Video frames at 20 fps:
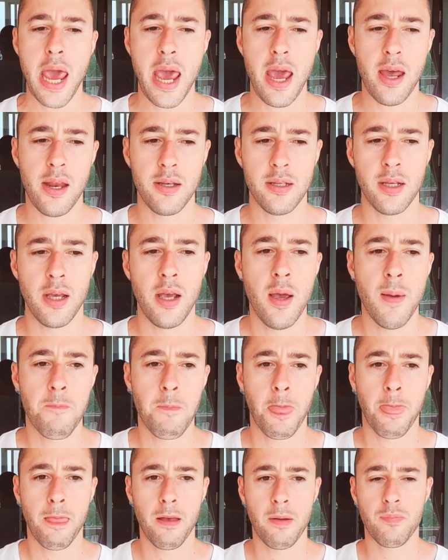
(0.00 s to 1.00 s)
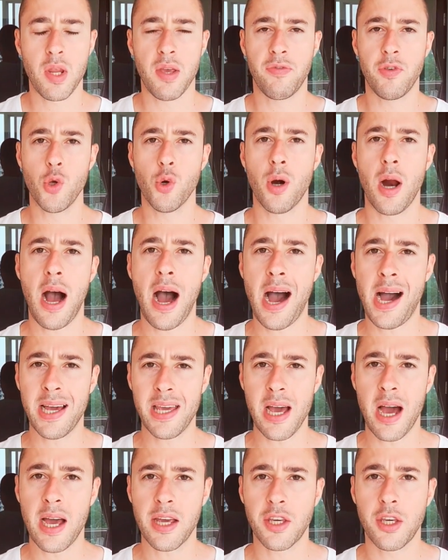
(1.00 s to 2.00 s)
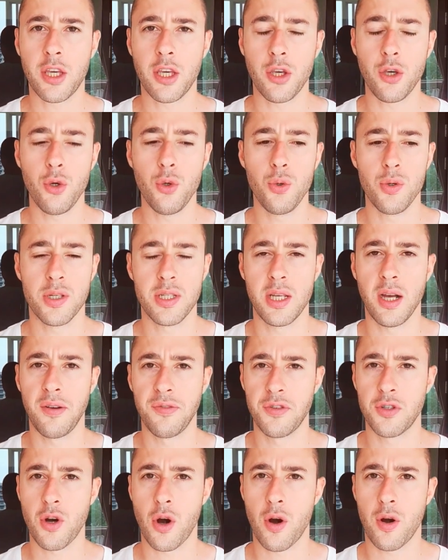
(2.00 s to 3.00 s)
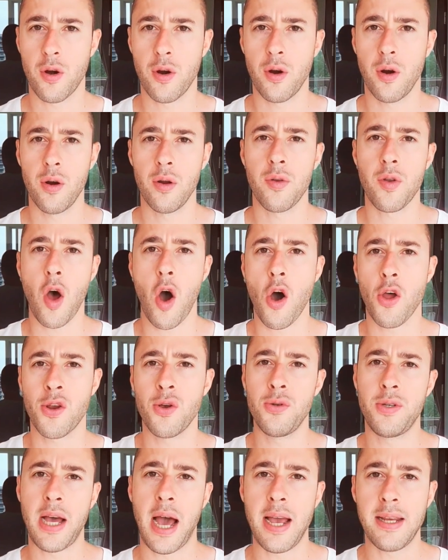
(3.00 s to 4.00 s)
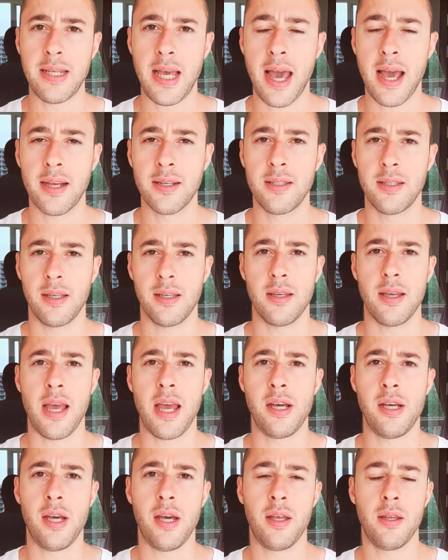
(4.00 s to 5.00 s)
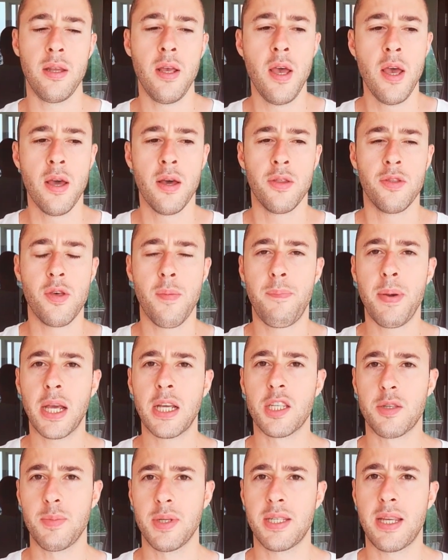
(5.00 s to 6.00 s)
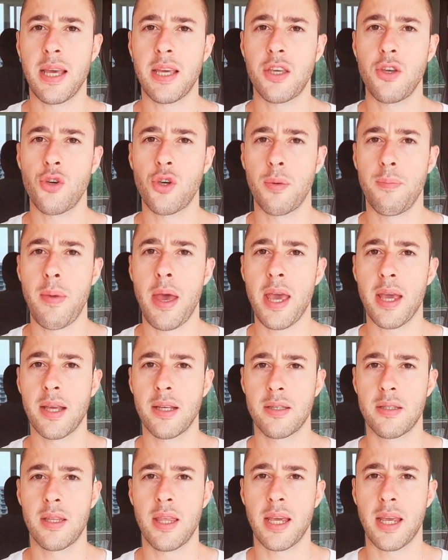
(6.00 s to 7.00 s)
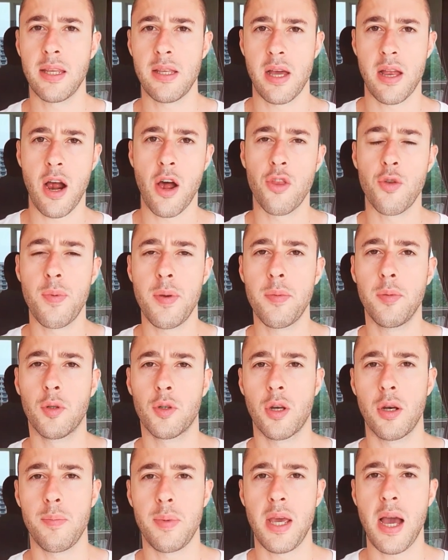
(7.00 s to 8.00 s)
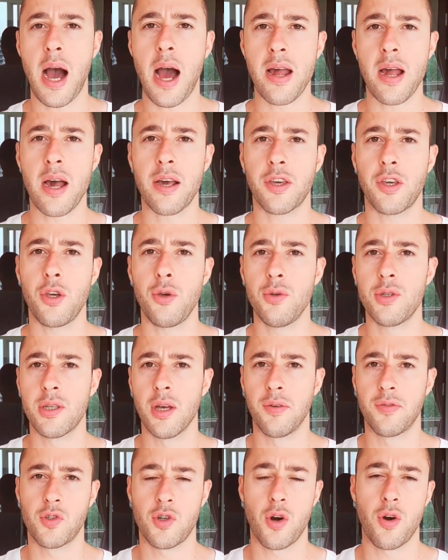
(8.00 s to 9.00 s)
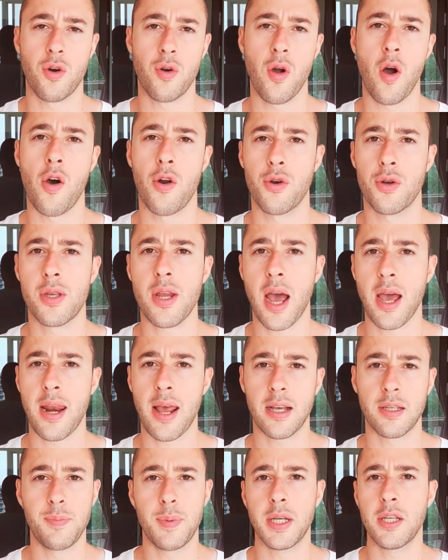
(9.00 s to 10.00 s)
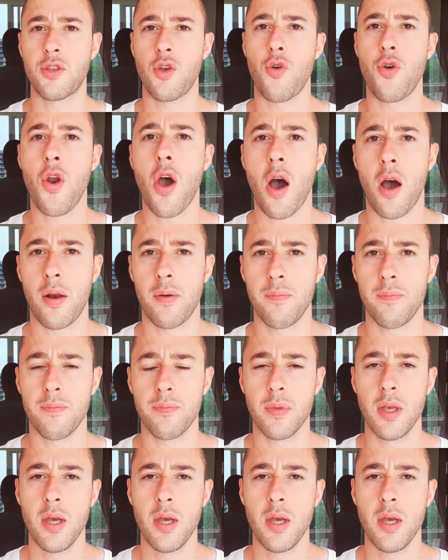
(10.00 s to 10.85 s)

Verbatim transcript: And if you're a high IQ, self starter, autodidact, and the biggest mistake you can make is thinking that other people are going to be high IQ, self starter, autodidacts because they're not.